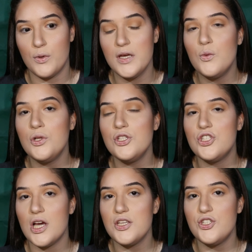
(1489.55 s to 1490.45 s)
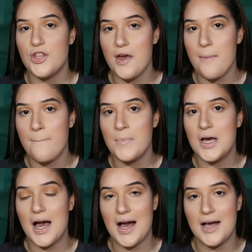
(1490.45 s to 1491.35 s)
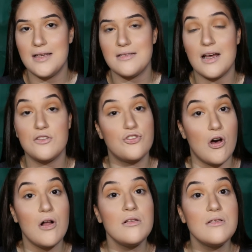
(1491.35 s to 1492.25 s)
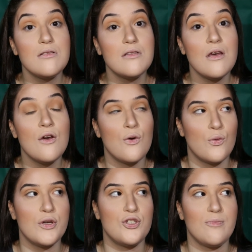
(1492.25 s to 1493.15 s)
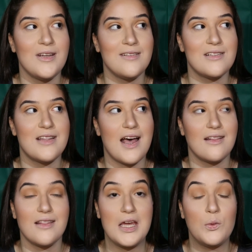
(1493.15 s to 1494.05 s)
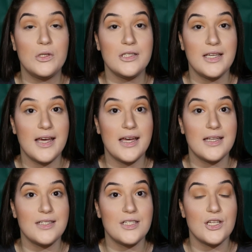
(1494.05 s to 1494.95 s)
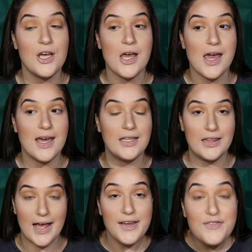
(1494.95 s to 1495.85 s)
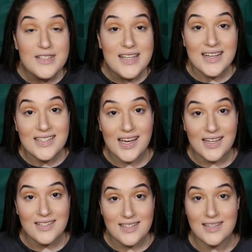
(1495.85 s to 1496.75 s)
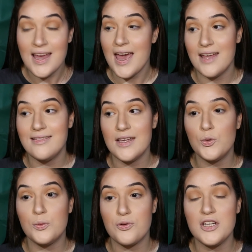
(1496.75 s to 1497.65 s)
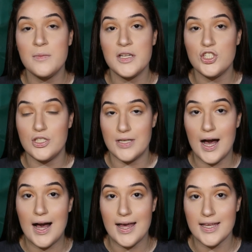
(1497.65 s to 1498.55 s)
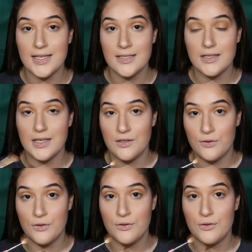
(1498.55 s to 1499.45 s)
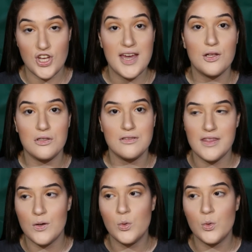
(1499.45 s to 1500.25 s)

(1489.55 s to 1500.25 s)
we will judge them as adults, which means that they will get a life sentence and they will pretty much die in jail and